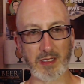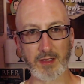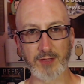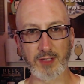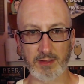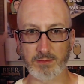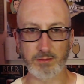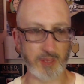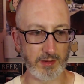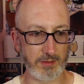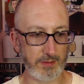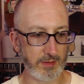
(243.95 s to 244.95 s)
It's not you
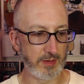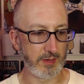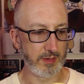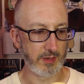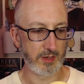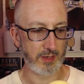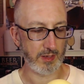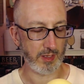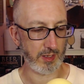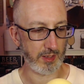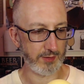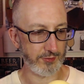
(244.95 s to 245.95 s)
know a
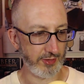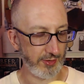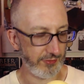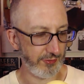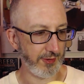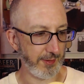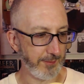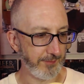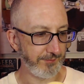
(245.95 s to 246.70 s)
hard seltzer,